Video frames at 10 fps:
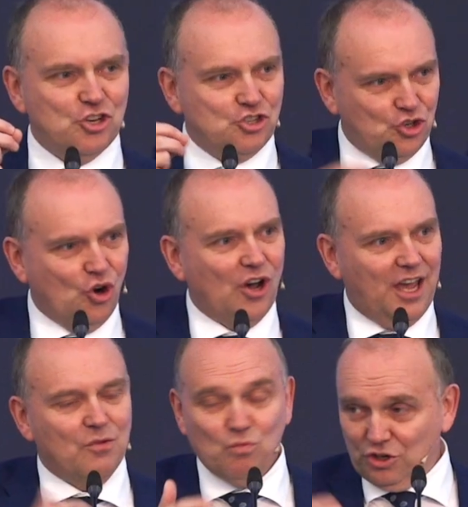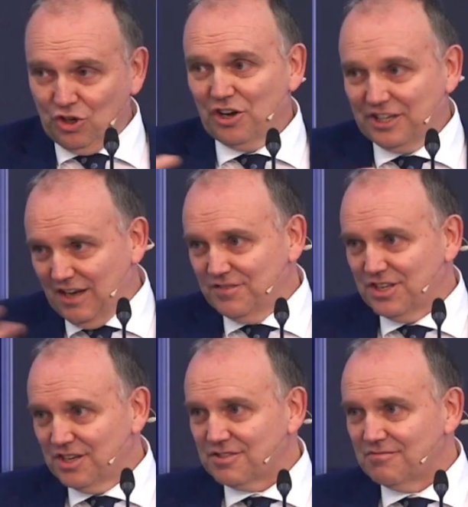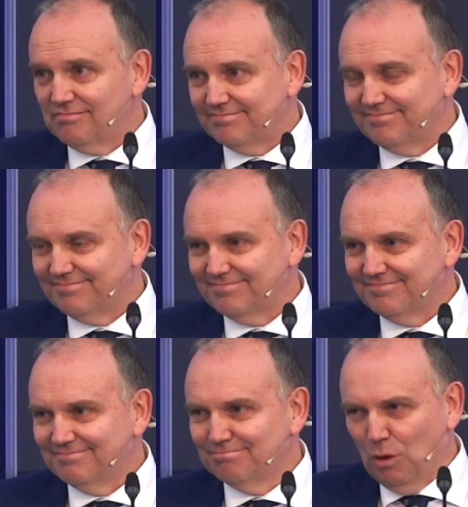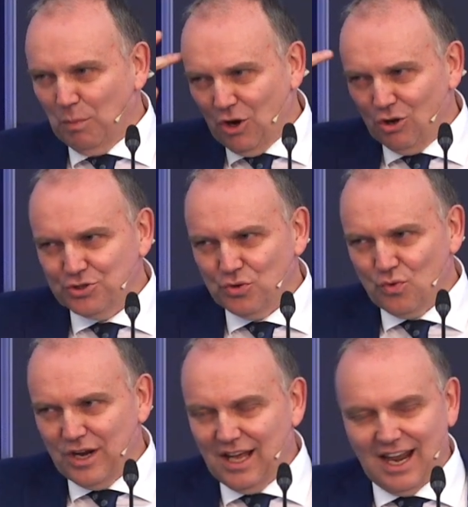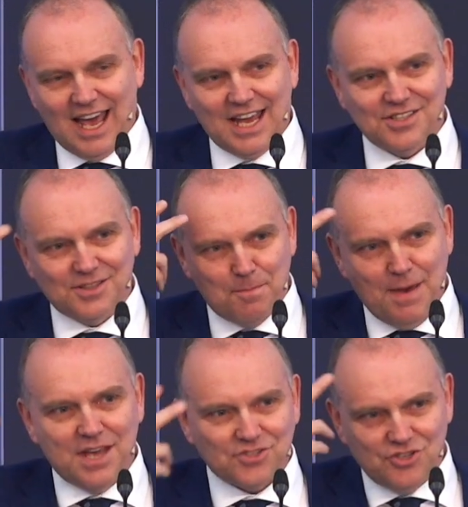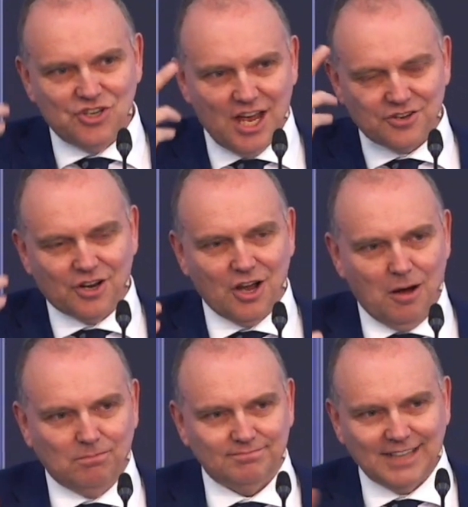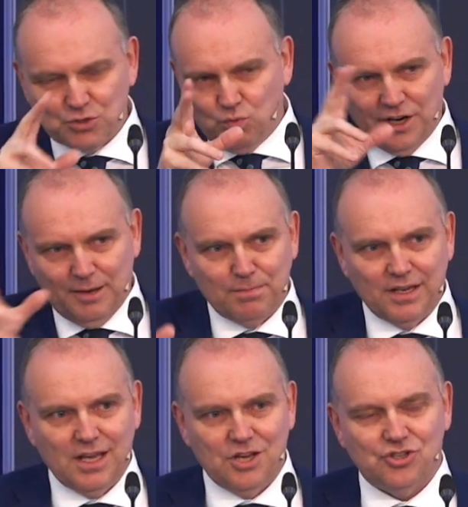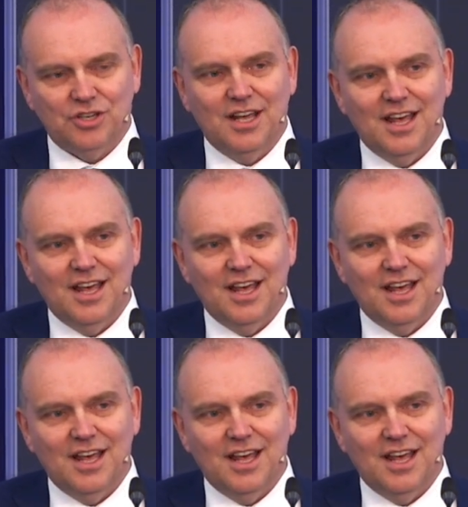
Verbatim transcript: enjoy what God gives us, but we also realize the best is yet to come. That's one implication.